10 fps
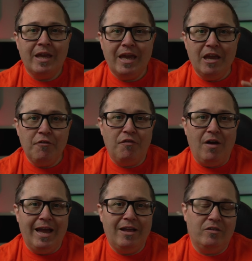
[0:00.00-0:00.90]
if
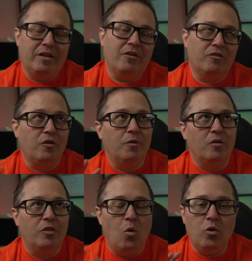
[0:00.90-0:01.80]
I had, now, so
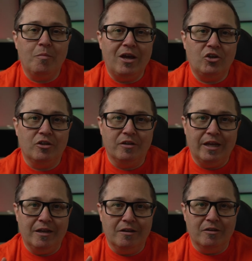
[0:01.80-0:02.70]
the automation
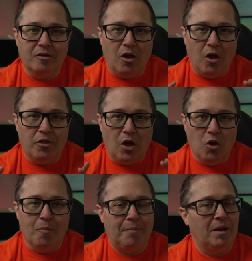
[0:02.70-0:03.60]
in the Home app,